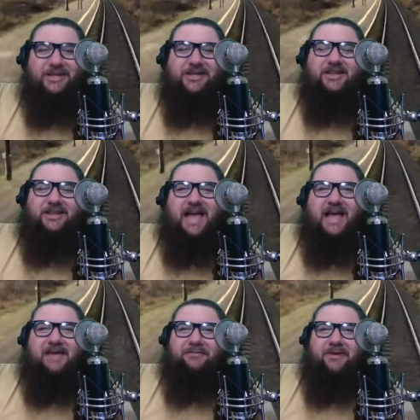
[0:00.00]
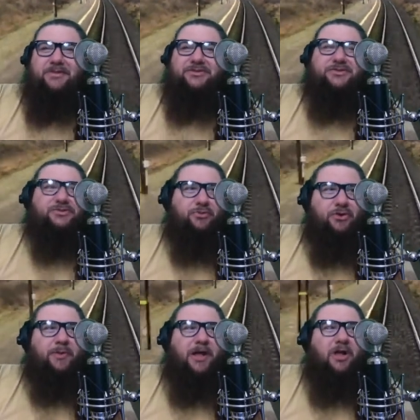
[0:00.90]
Live from the
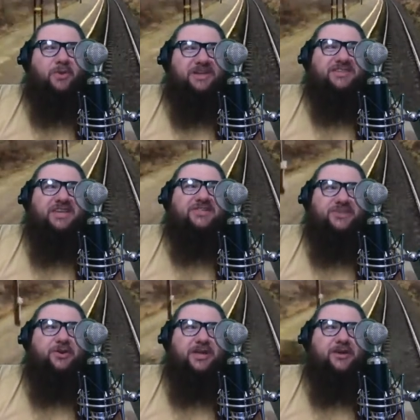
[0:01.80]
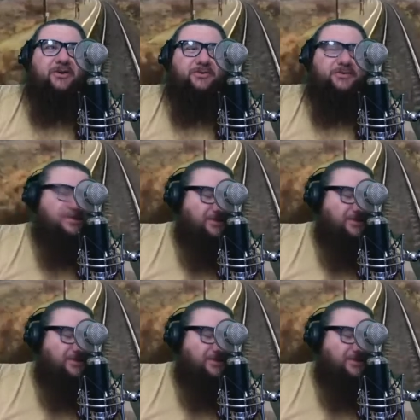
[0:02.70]
Screwball Whiskey Studios.